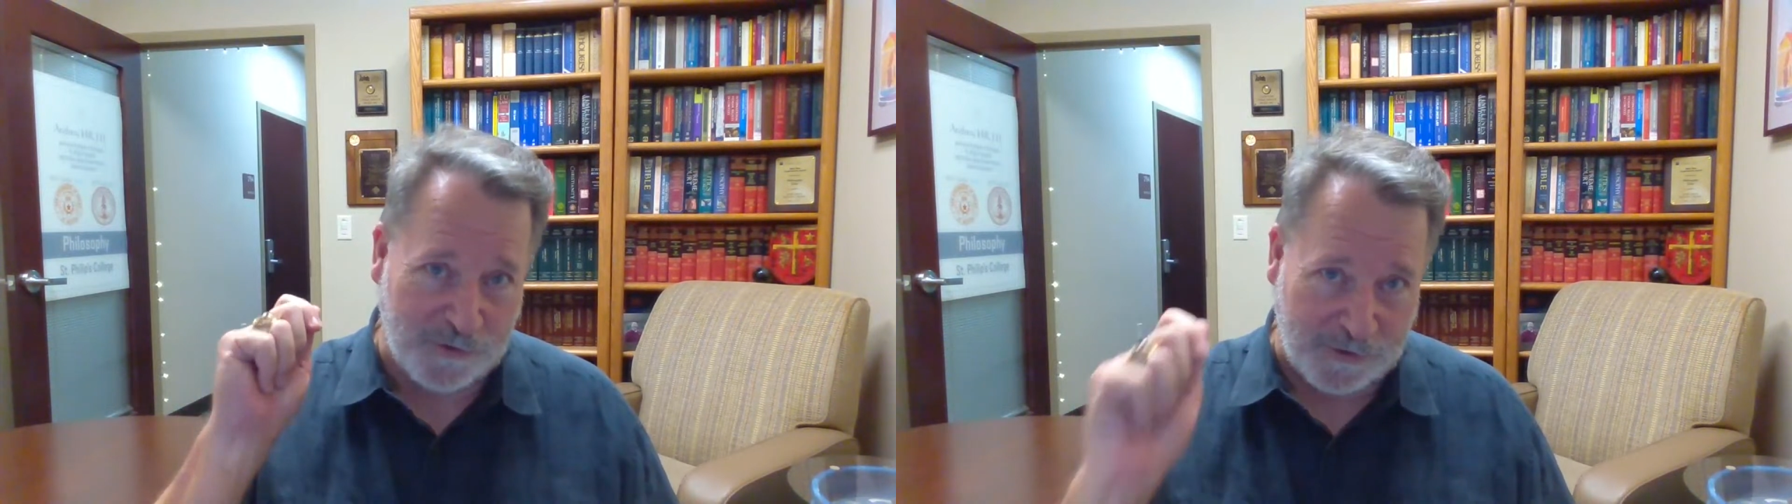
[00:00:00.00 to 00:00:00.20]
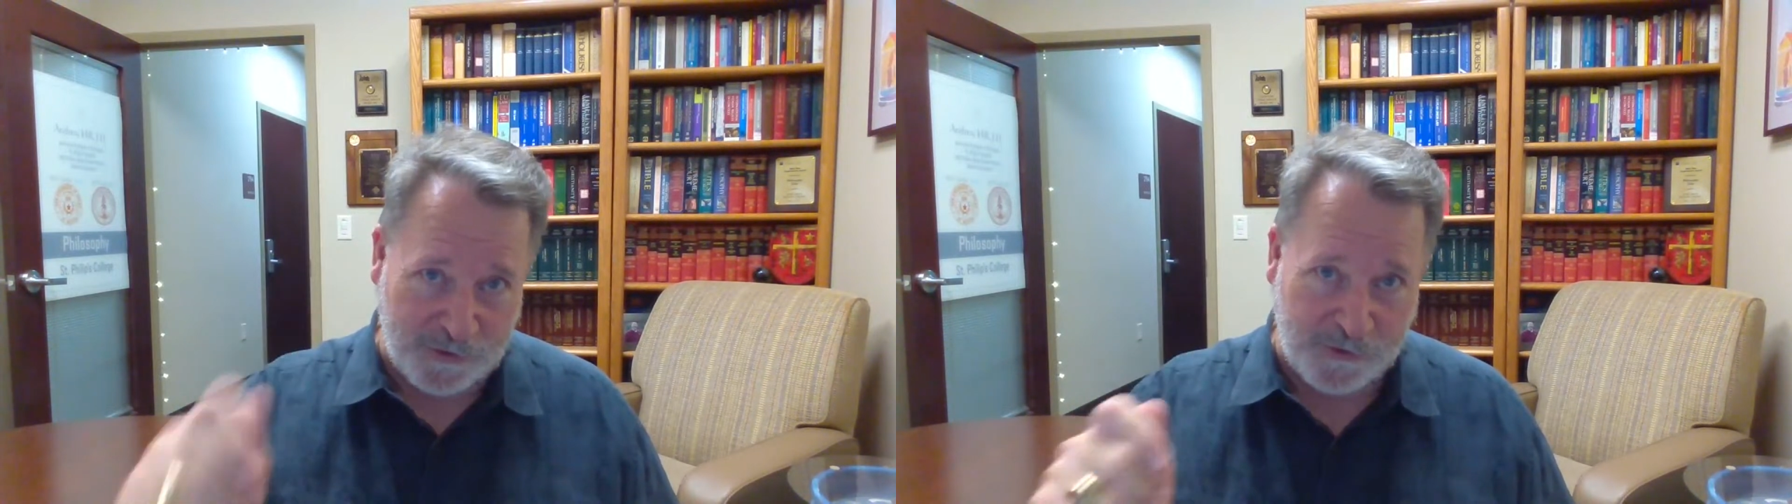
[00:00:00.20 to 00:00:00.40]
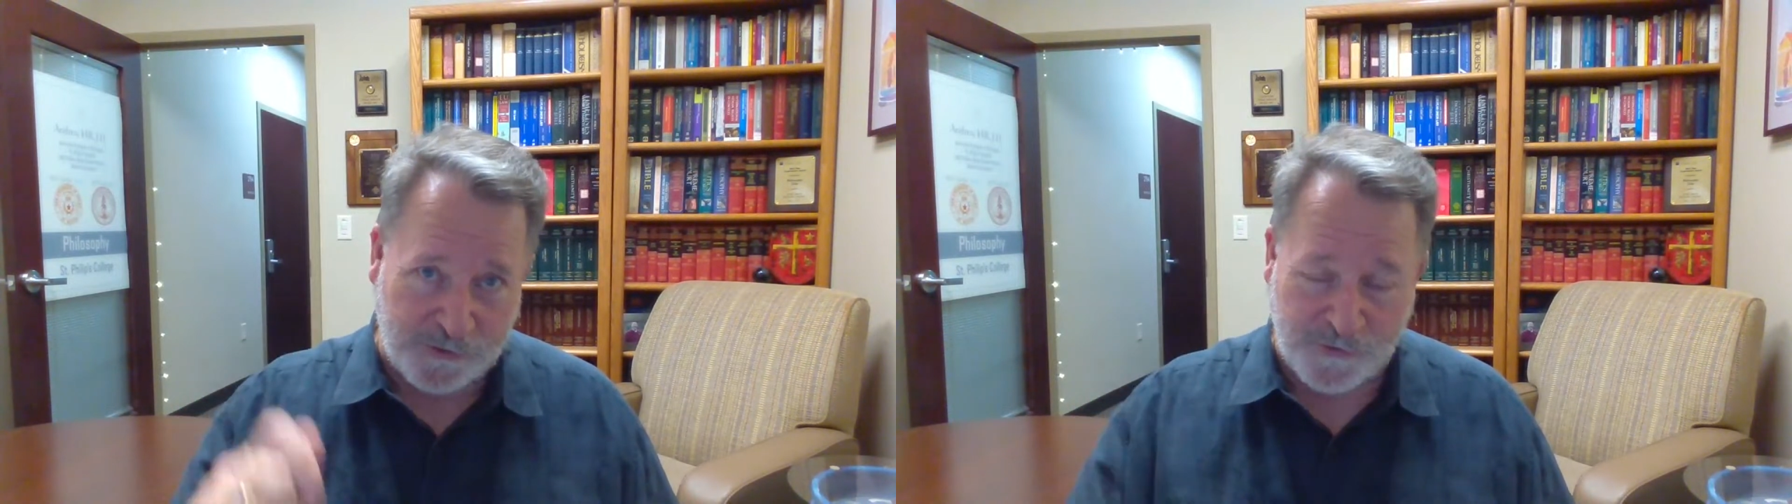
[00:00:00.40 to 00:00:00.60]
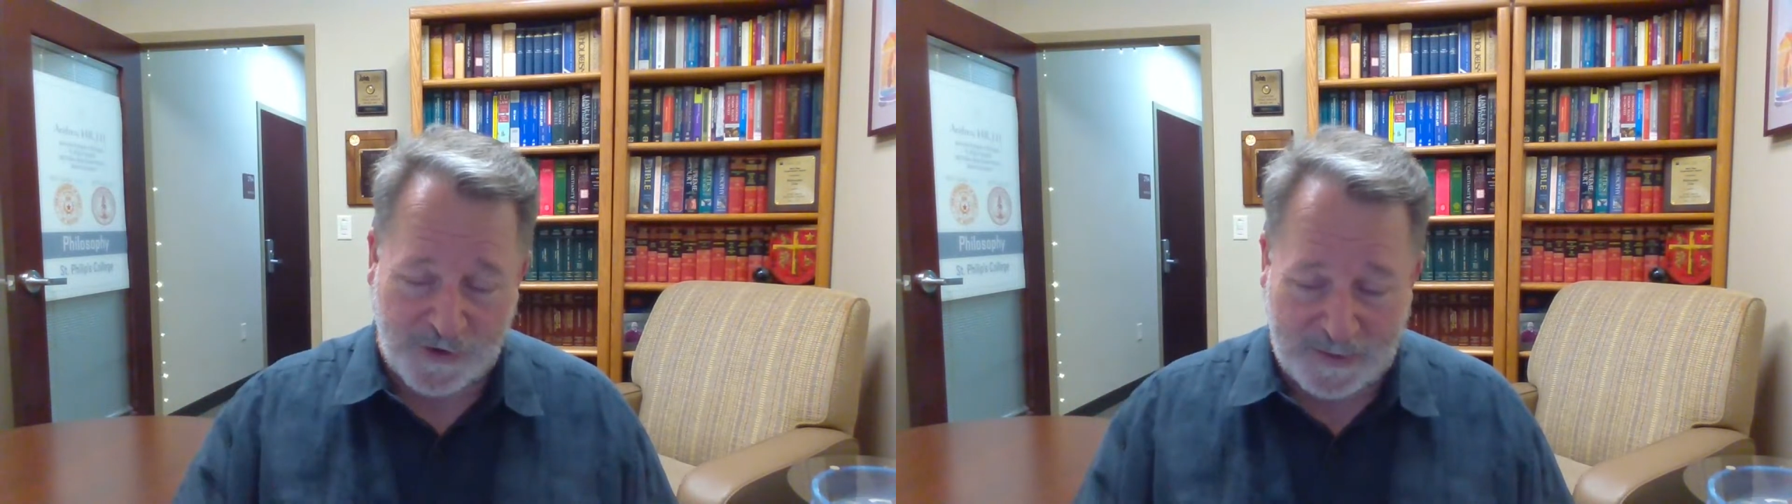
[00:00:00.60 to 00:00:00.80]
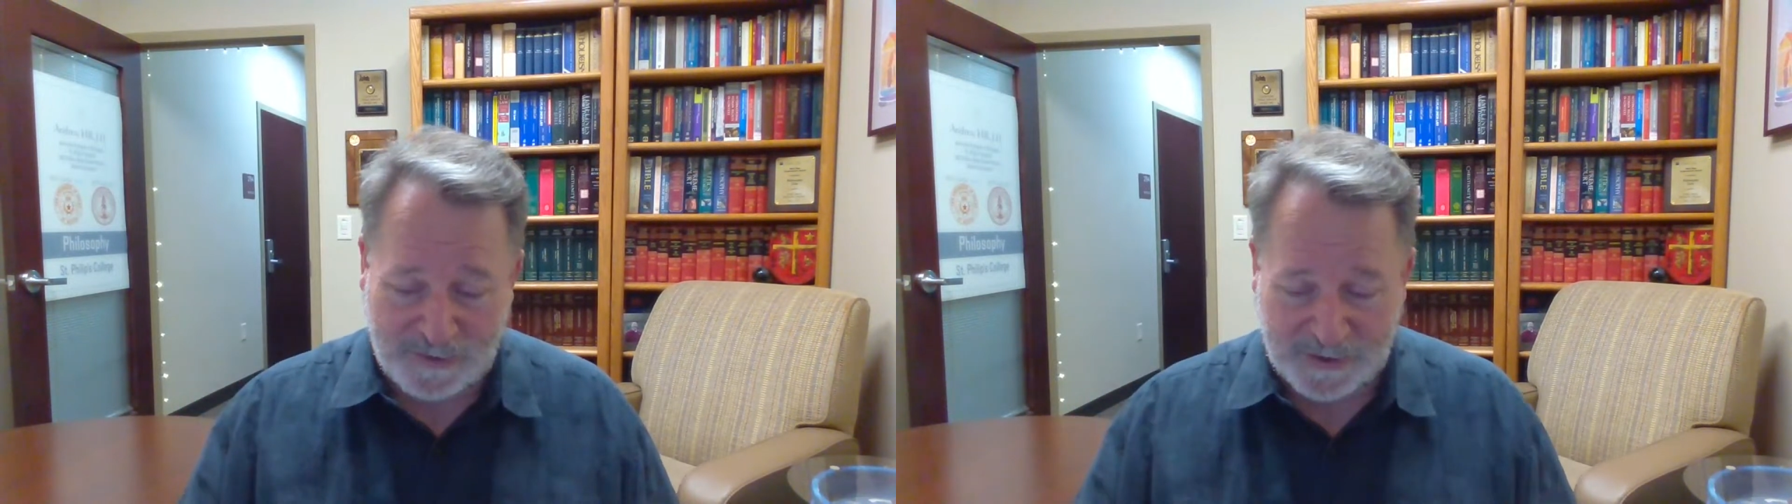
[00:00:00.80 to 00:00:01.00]
that you're
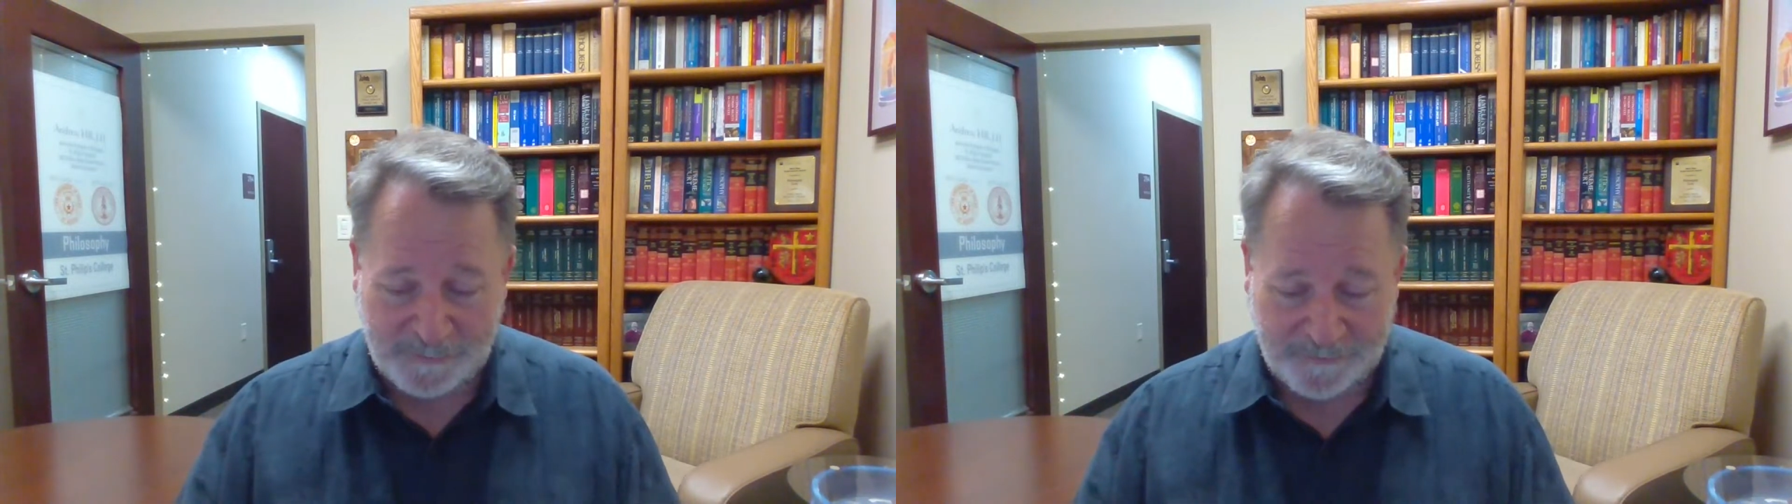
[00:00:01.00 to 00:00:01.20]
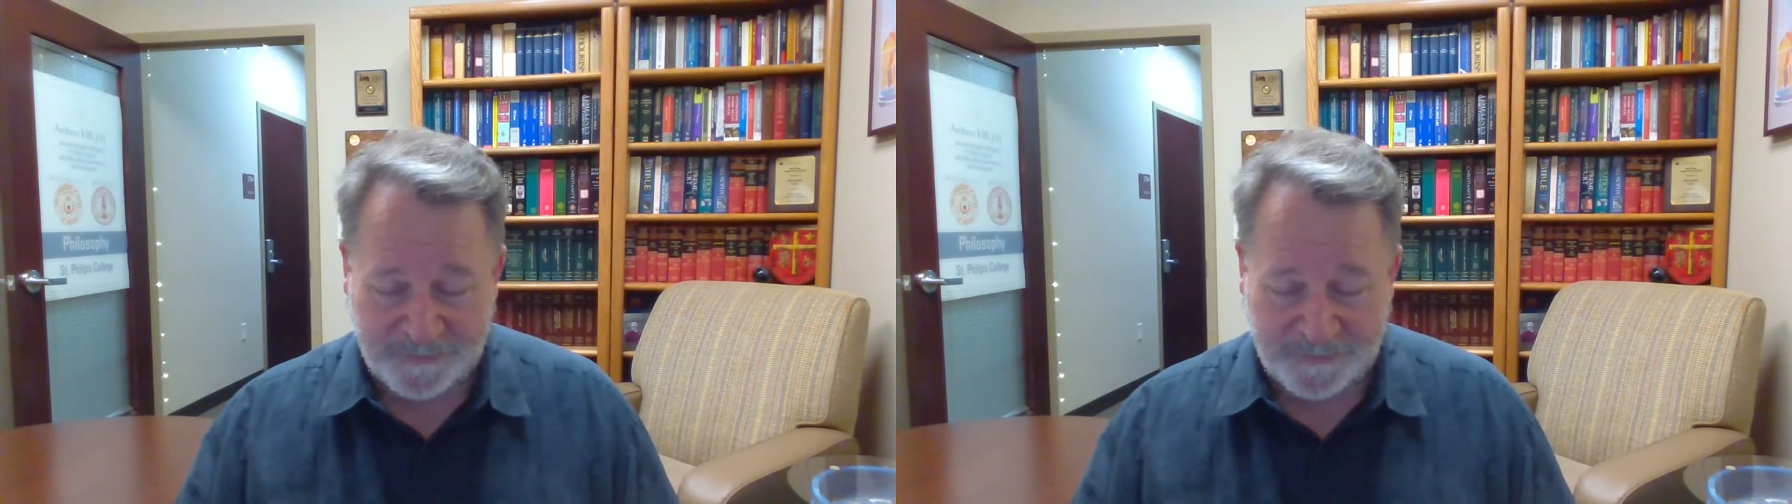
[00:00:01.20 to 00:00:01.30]
describing